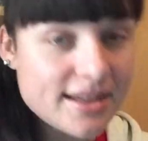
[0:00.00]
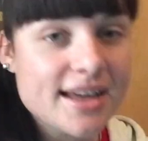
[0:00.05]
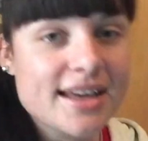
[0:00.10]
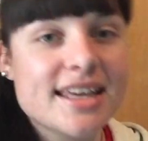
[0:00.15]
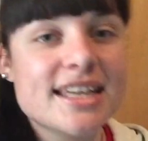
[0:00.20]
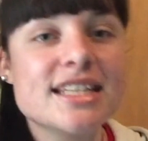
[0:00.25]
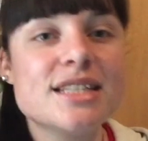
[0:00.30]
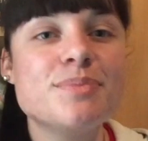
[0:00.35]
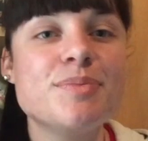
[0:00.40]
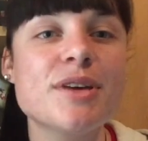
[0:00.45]

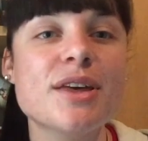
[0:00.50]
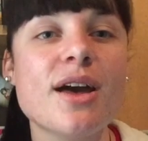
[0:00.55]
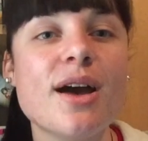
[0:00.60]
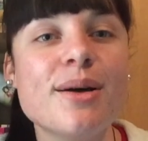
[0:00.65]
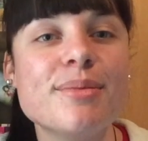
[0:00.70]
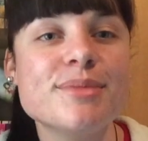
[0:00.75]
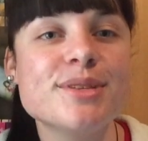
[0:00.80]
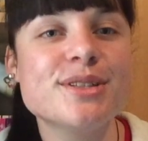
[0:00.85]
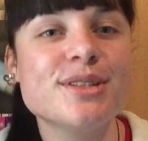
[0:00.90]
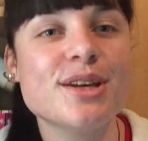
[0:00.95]
Like, it's
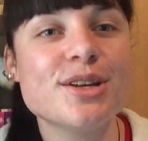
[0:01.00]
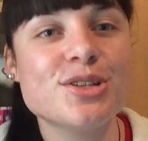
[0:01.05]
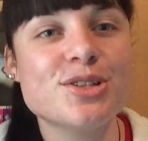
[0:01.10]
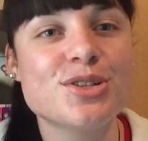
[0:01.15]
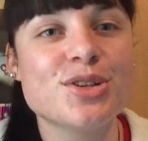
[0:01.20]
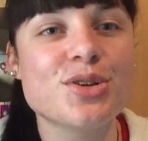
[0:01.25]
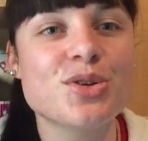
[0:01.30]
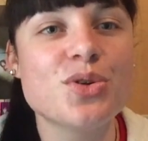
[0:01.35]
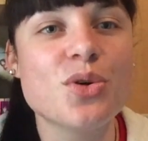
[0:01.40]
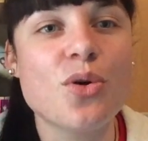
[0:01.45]
become
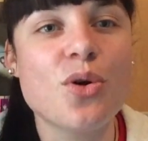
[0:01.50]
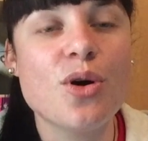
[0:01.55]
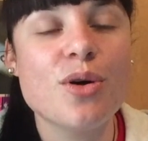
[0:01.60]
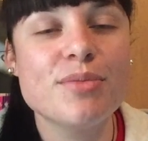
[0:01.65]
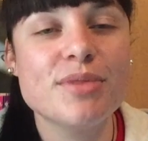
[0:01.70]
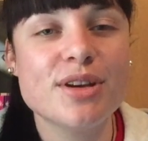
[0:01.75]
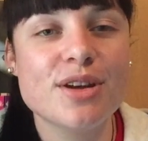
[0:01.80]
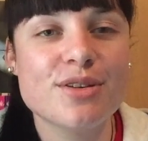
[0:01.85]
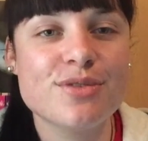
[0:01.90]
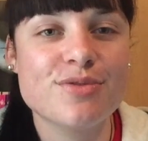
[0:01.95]
such the
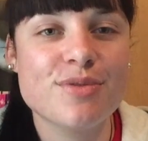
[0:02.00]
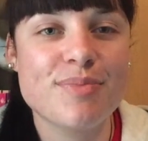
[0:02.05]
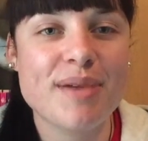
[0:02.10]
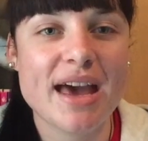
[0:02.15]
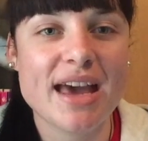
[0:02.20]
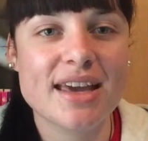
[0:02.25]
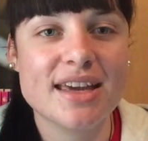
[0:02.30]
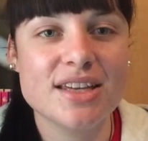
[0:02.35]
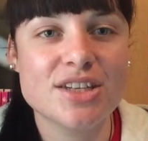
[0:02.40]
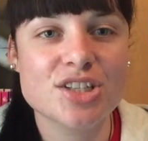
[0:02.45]
norm, you know, if a
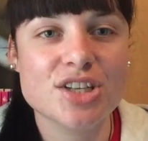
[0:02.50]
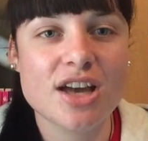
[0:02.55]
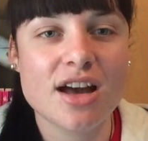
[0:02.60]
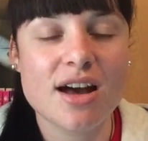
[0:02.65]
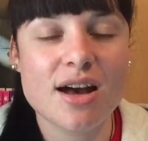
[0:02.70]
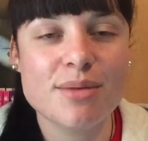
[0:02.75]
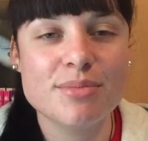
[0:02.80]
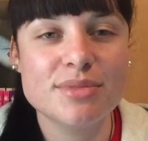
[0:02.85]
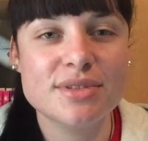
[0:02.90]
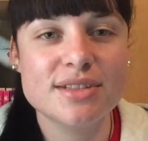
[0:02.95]
package
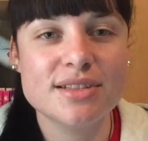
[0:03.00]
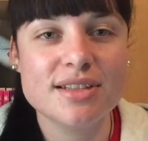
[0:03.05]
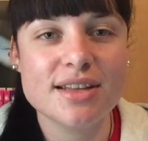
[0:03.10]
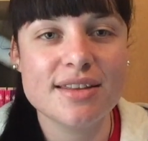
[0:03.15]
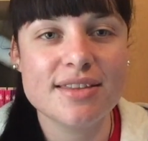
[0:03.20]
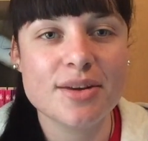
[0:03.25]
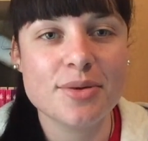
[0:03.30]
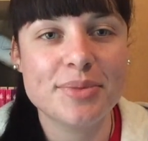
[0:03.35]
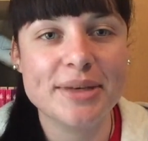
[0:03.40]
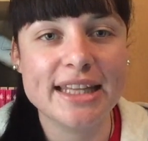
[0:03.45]
comes,
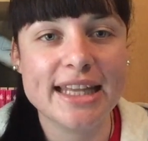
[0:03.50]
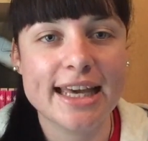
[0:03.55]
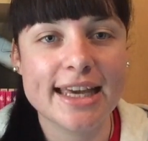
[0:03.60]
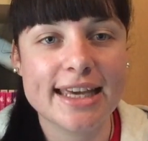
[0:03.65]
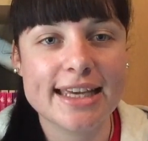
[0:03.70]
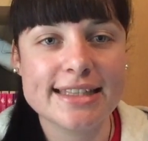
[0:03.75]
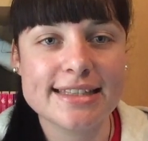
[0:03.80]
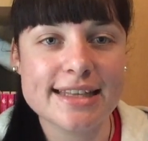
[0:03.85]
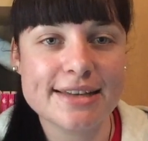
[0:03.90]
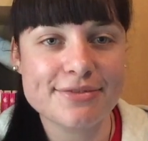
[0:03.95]
they'll be
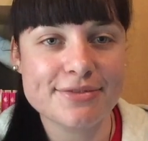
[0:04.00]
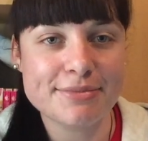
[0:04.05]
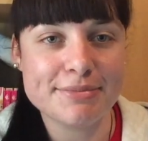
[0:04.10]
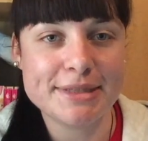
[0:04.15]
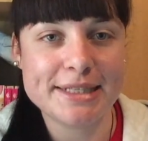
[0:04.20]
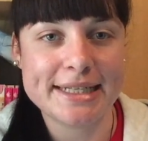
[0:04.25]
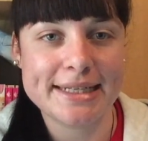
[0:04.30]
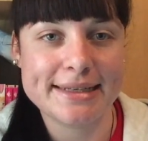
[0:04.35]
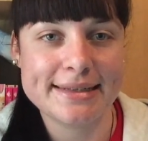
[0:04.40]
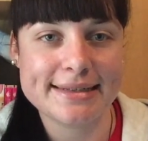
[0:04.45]
like, is that from
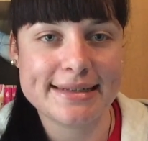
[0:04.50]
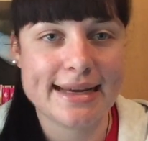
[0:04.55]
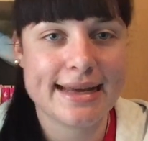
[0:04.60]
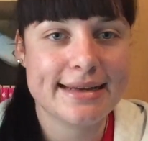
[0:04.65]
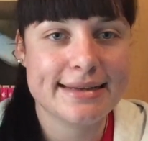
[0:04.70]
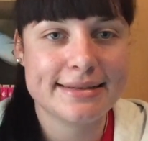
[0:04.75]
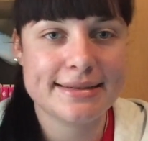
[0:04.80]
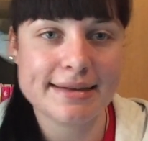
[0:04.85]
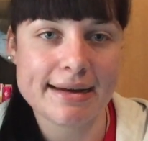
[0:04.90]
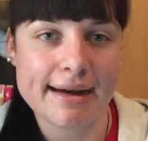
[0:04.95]
Ching
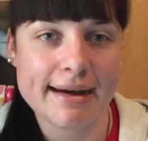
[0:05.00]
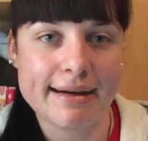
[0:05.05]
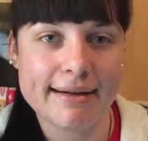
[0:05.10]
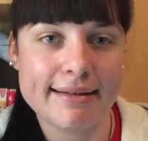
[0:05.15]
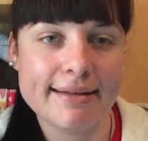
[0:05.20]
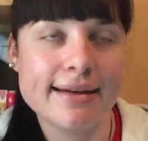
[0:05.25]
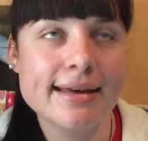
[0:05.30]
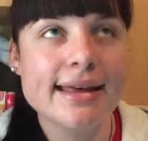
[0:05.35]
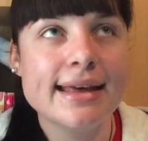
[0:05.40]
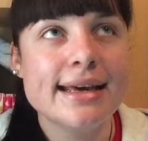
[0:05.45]
Chan
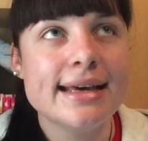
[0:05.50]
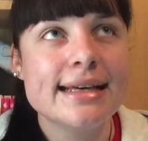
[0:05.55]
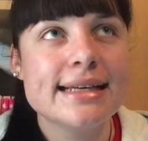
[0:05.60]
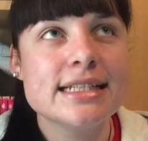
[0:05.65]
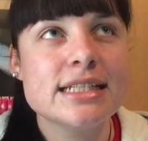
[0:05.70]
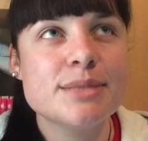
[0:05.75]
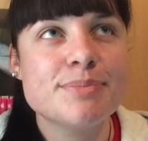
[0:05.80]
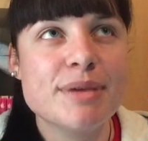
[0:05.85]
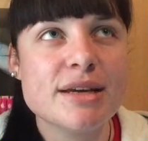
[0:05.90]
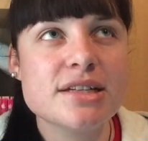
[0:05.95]
Chang?
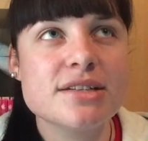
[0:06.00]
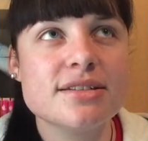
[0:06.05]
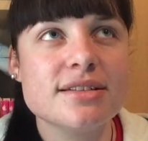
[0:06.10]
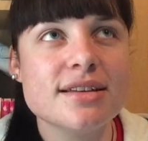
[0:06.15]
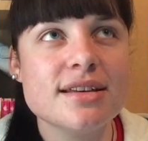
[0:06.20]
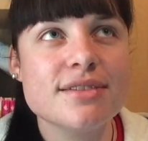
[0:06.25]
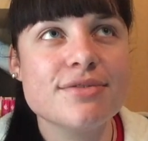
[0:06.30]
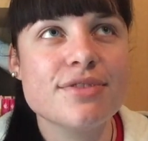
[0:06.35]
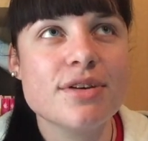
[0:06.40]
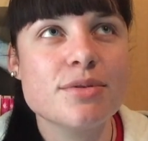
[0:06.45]

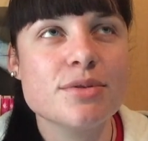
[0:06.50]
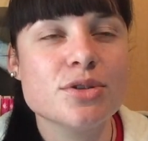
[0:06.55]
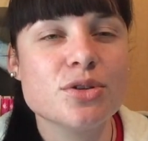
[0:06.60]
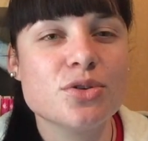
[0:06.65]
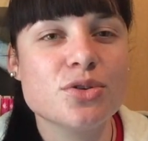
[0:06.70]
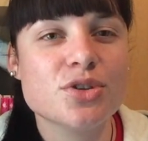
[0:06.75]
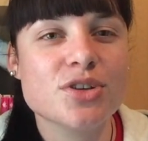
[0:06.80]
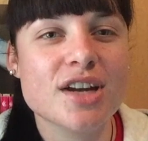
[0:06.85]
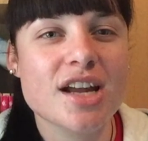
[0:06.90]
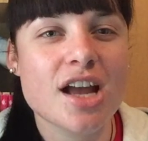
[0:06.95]
Especially if I was
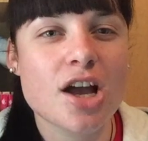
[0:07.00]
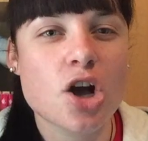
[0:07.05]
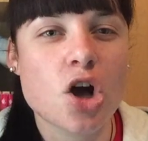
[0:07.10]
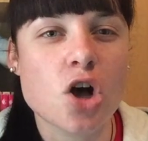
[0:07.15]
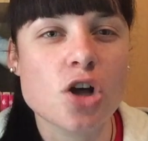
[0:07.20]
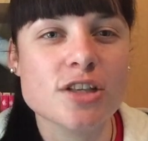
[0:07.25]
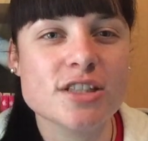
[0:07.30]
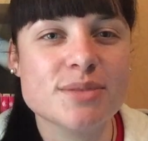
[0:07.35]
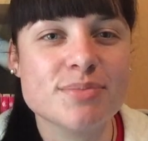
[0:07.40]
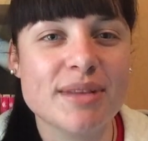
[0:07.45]
ordering a
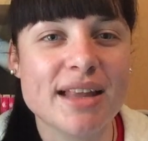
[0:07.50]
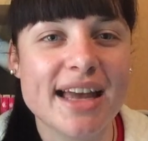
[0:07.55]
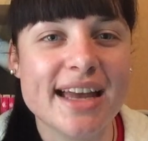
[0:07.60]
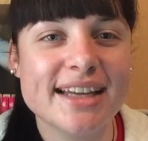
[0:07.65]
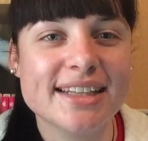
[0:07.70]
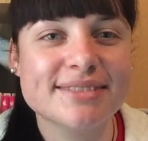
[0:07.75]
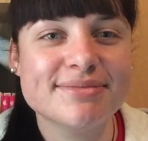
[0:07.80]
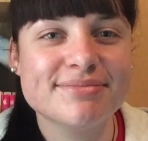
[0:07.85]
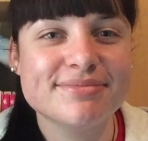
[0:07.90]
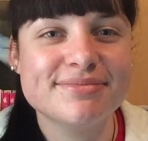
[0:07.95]

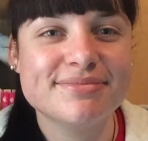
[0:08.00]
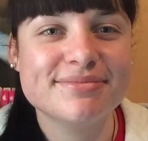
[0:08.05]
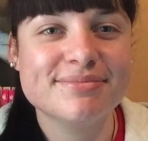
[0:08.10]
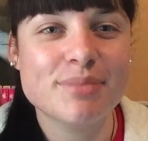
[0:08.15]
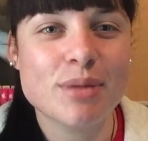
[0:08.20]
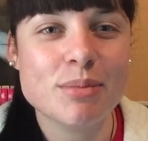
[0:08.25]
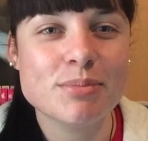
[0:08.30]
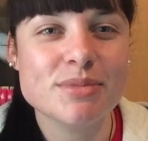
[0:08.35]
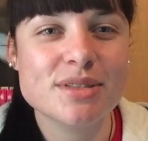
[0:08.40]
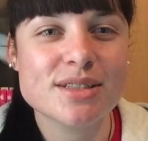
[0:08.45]
cosplay.
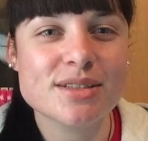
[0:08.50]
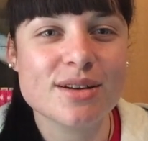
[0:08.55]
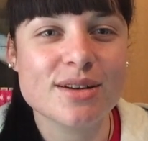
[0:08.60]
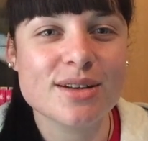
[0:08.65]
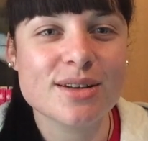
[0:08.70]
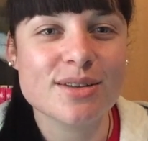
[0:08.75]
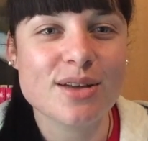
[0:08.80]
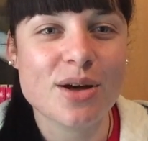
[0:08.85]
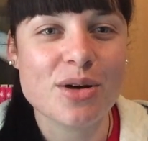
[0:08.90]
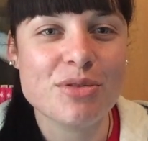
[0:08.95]
Mum
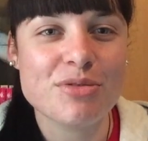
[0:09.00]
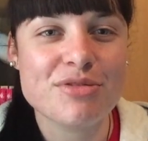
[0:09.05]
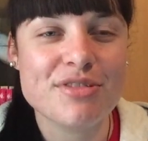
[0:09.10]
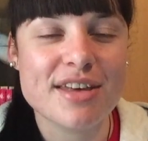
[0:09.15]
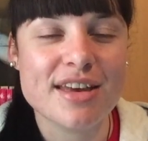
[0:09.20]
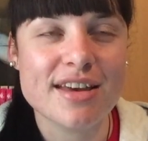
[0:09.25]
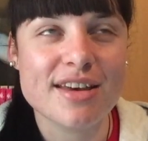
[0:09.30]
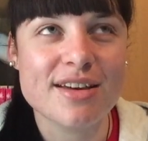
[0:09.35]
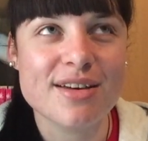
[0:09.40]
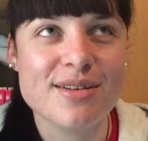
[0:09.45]
started the whole
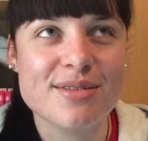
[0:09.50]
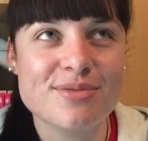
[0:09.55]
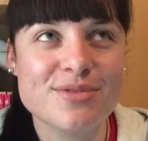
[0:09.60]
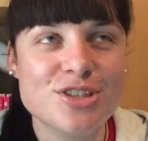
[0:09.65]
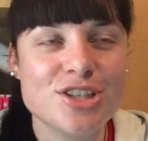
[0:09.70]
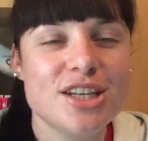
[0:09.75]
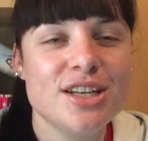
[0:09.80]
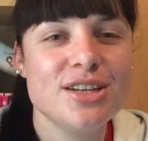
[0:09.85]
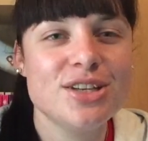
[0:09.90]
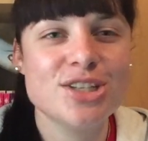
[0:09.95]
thing of
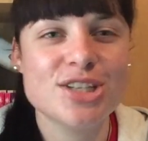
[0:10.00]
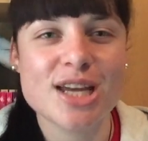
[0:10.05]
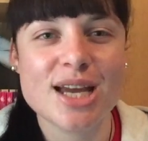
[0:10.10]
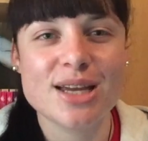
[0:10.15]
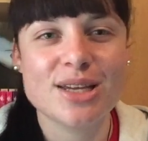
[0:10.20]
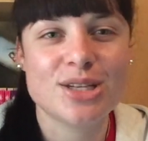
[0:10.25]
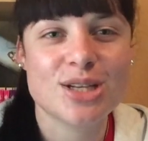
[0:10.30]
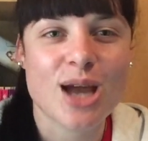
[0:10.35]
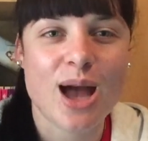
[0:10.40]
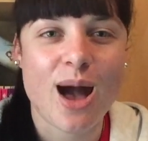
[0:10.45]
Ching
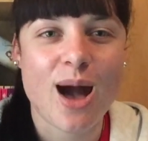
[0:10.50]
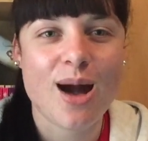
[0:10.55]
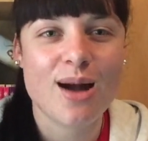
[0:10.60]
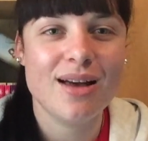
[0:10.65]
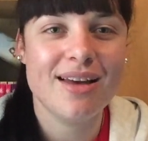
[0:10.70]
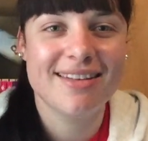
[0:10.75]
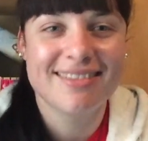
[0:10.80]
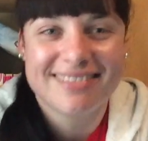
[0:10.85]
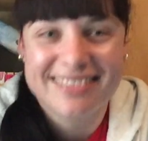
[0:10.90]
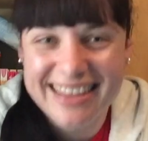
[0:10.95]
Chang
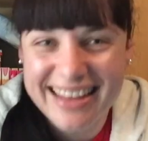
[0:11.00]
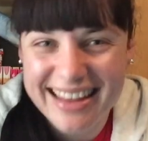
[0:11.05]
Chang.